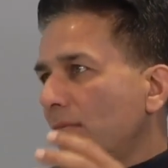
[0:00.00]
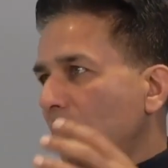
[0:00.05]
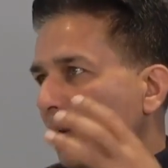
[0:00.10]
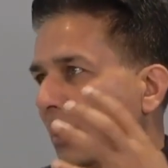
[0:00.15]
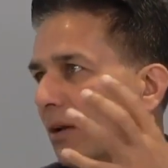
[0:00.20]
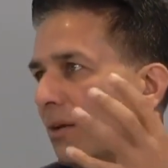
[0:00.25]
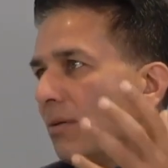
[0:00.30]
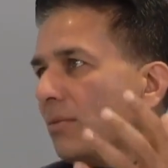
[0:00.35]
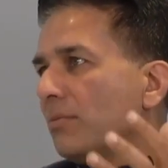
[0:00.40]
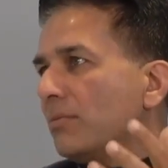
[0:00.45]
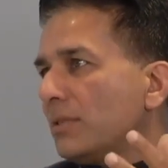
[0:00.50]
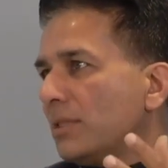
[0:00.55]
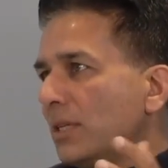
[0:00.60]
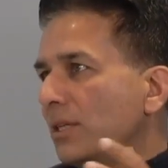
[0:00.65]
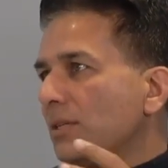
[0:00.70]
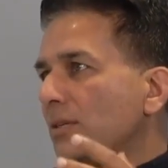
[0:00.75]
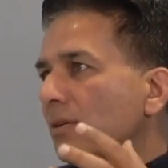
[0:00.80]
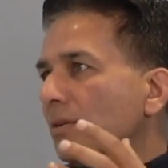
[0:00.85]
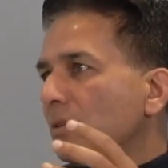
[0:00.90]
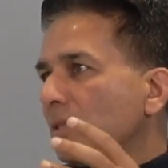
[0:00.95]

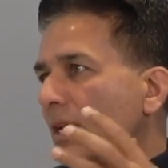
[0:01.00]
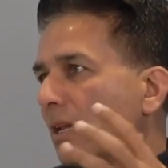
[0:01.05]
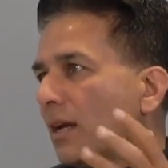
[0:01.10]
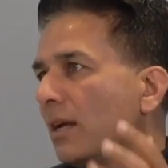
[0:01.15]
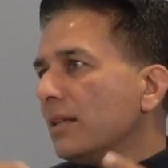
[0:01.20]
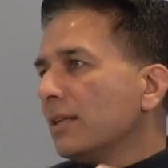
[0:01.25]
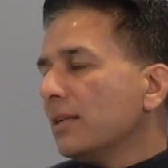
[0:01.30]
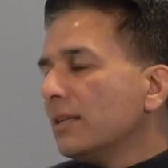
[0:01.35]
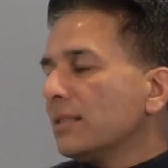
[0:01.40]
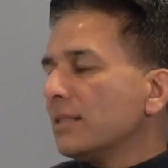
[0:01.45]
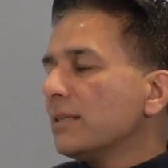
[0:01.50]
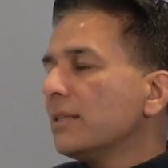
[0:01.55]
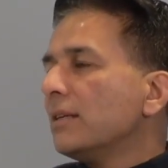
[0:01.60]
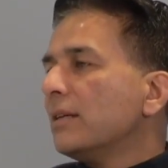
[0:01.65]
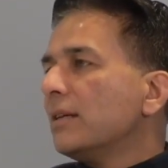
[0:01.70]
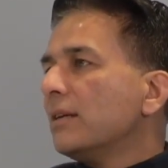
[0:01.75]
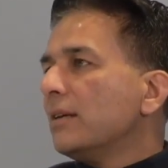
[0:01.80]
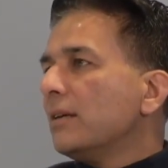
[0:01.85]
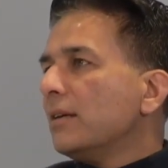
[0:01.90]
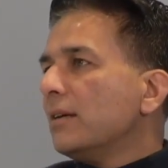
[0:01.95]
CISOs and others,
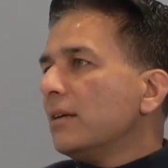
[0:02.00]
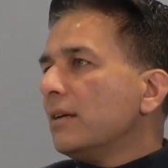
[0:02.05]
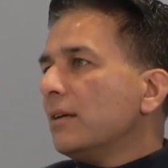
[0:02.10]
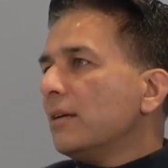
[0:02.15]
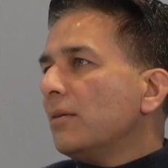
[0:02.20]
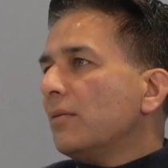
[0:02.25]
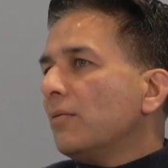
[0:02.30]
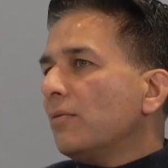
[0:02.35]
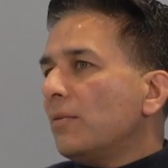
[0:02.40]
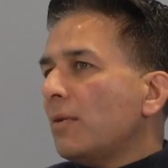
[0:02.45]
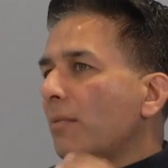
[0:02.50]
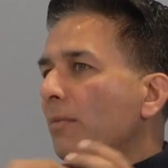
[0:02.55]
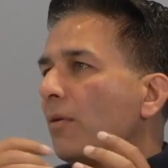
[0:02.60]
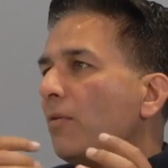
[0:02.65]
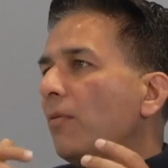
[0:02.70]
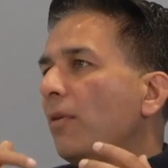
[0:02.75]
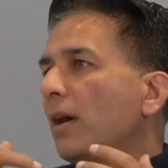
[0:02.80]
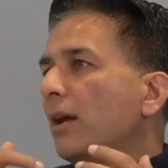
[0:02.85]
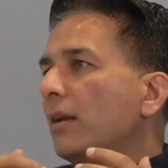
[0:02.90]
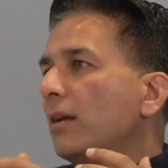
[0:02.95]
number
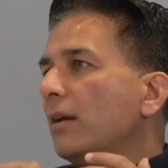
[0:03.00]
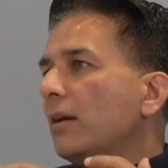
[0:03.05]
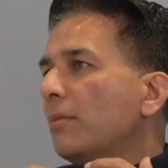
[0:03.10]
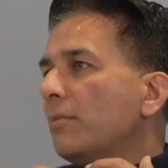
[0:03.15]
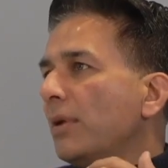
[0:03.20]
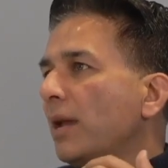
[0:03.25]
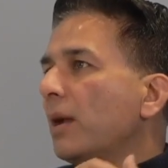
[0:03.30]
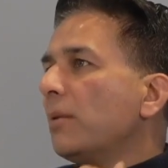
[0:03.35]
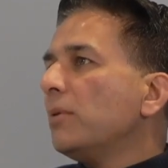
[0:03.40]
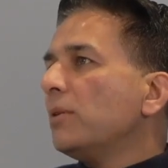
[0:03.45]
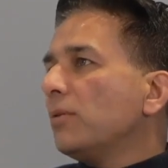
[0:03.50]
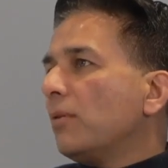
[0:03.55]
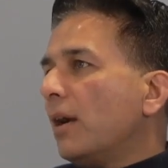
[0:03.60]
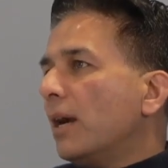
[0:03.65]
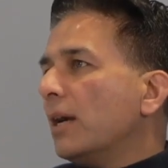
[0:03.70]
one, be able to